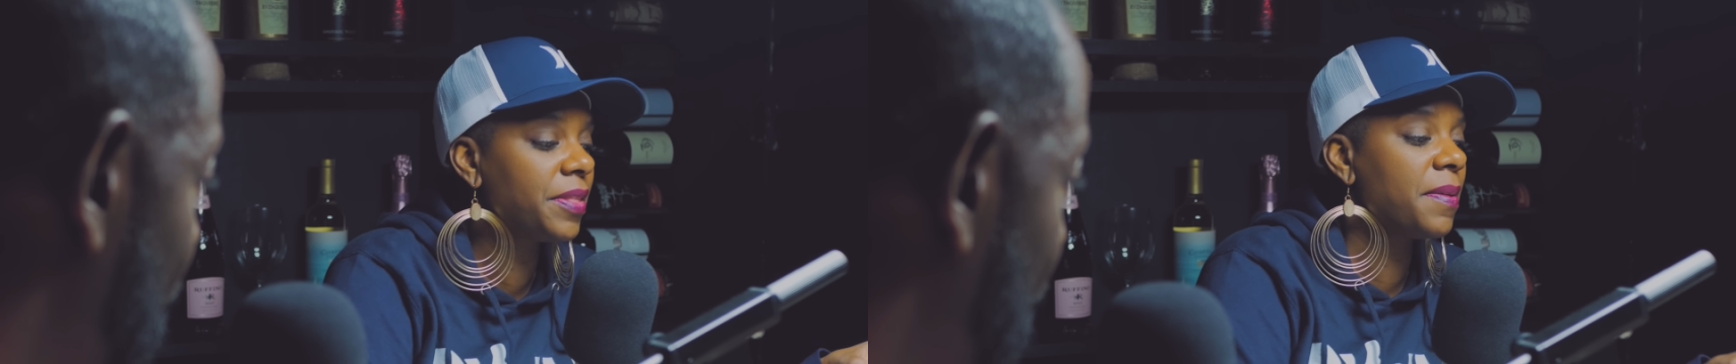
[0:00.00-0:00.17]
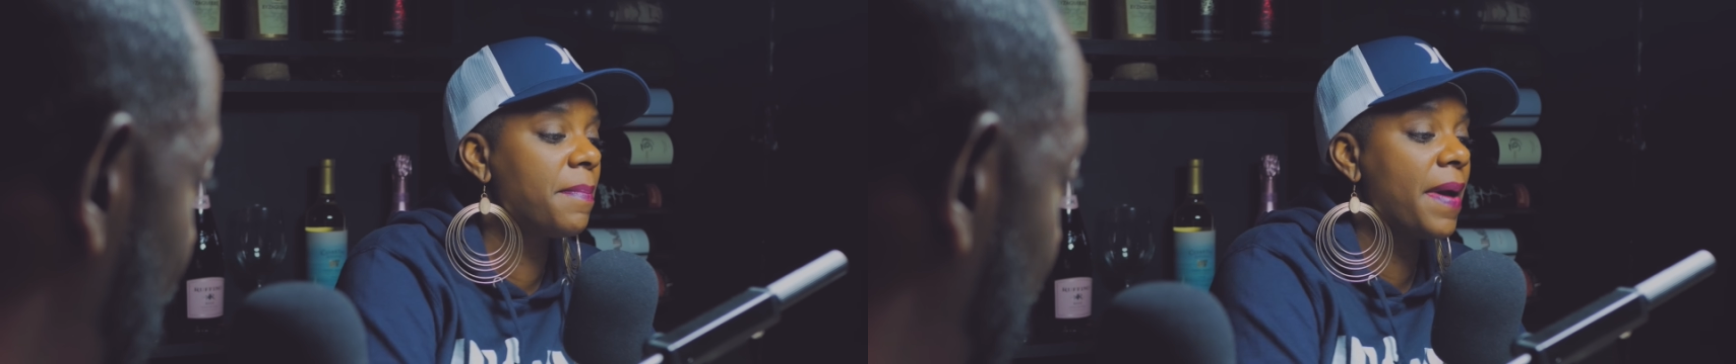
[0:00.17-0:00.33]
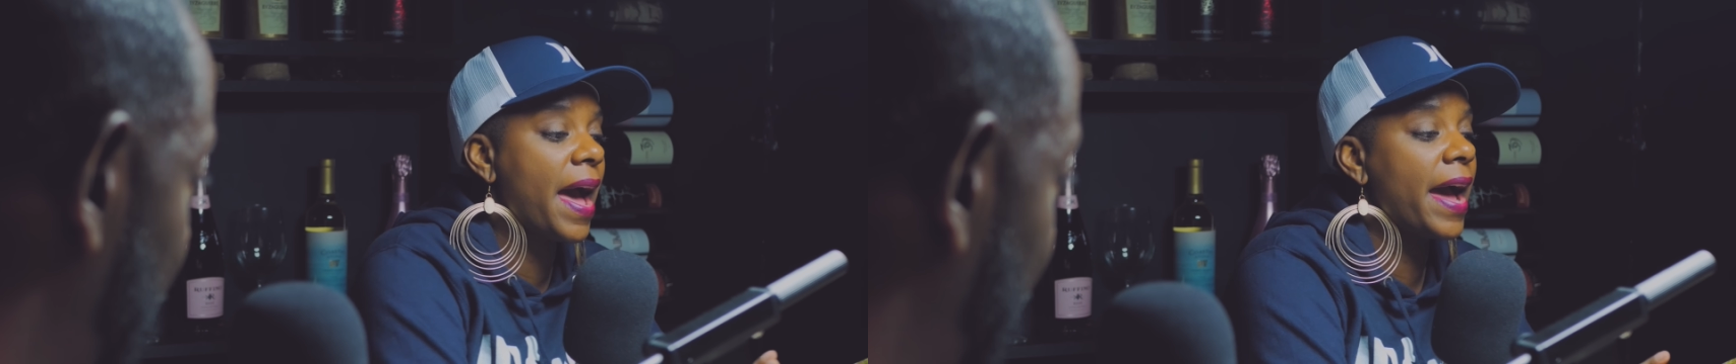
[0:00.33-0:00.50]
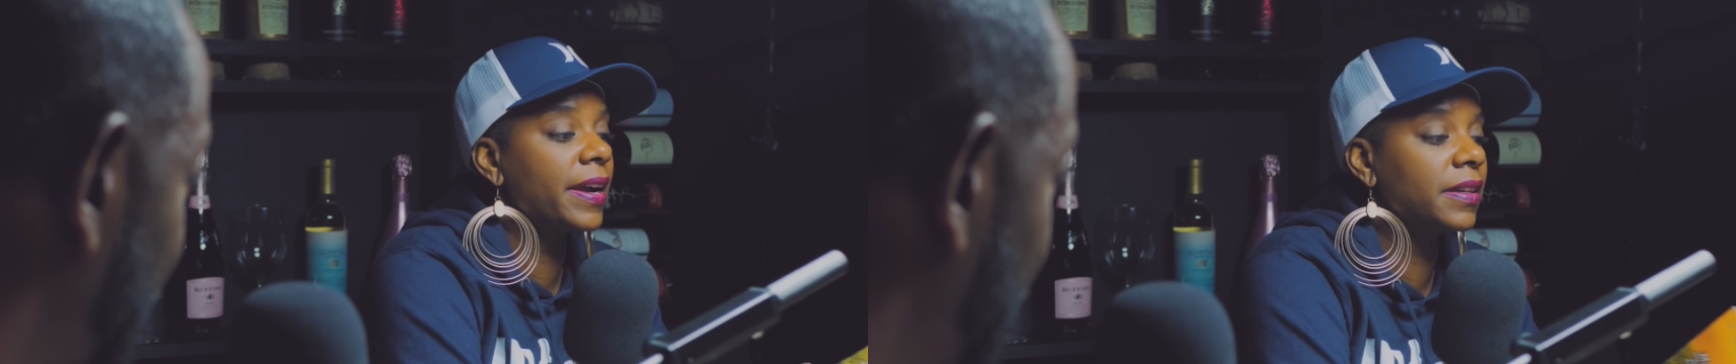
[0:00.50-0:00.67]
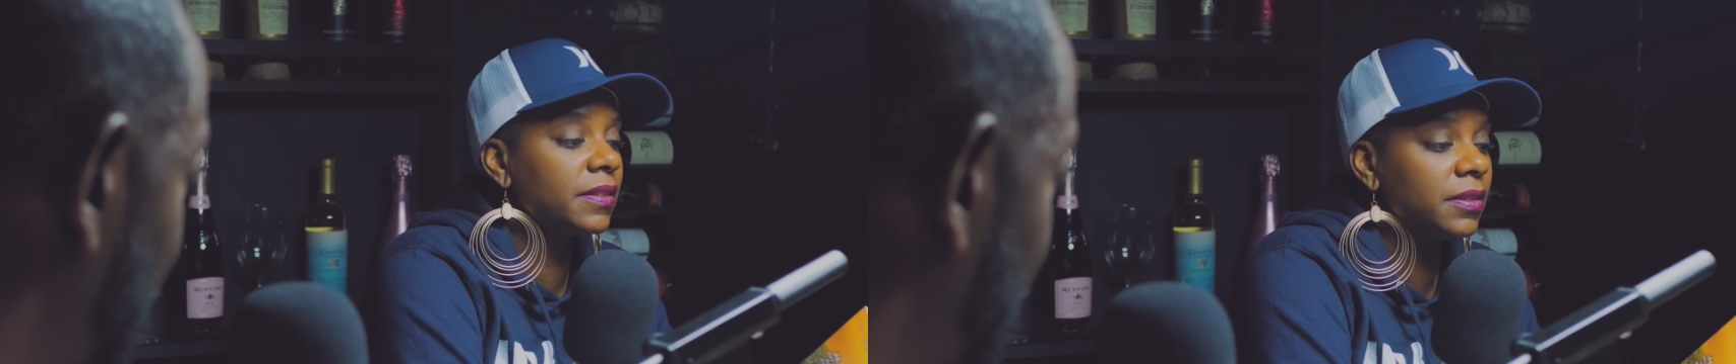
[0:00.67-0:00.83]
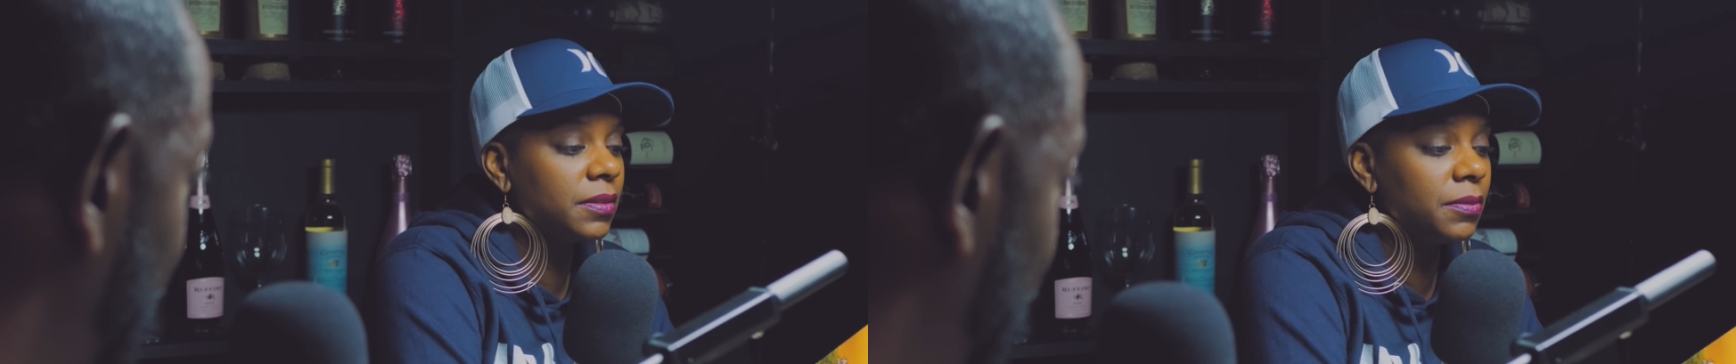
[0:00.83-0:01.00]
in the back,
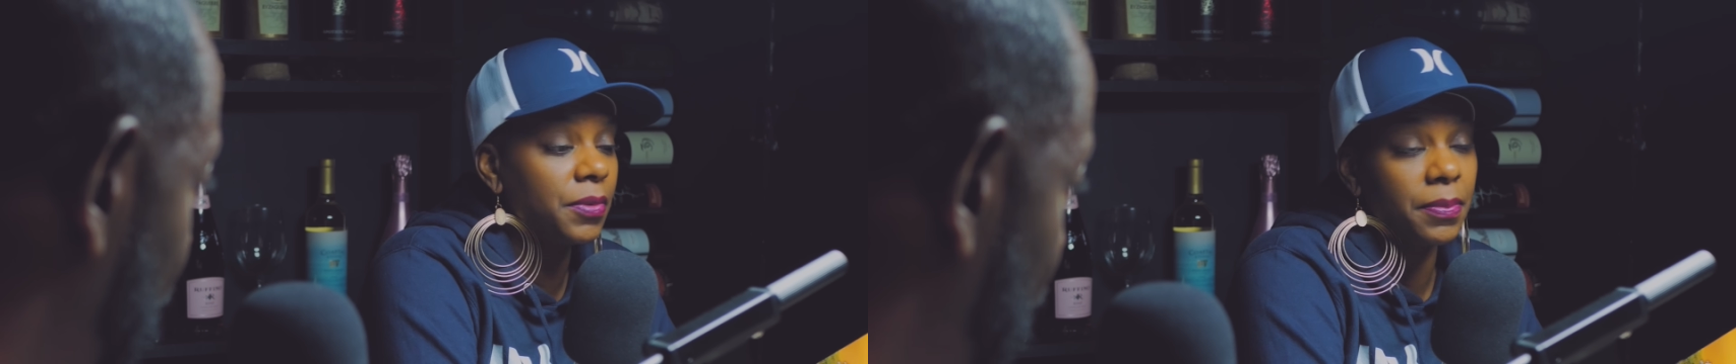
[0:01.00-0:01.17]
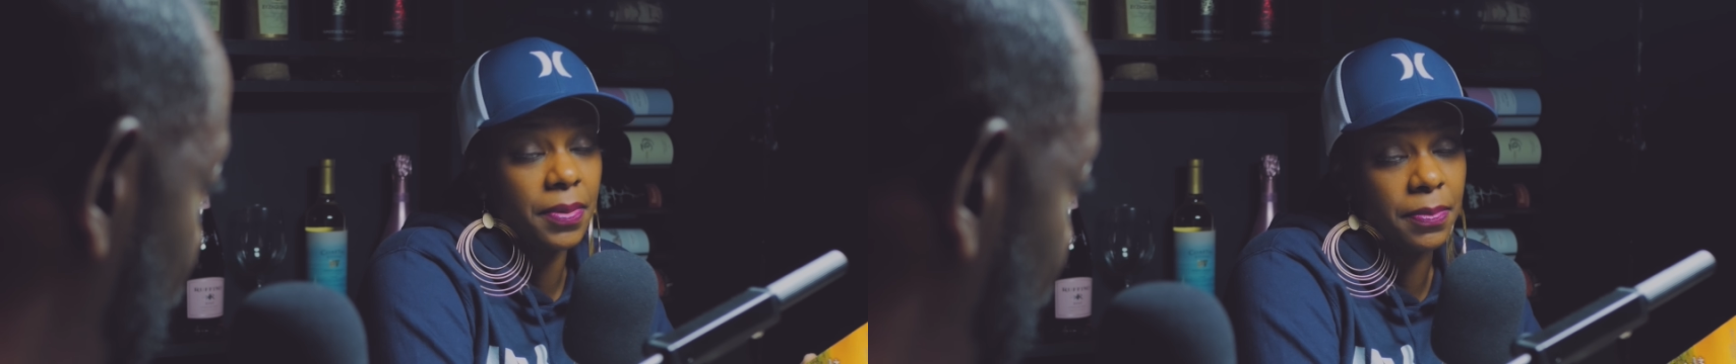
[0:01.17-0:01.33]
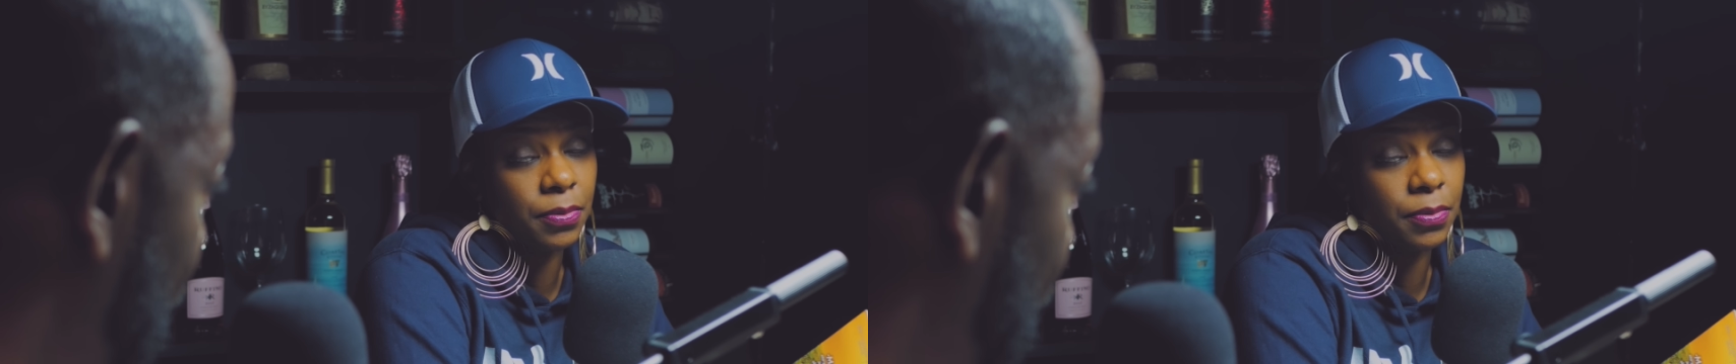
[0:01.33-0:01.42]
when mm-hmm.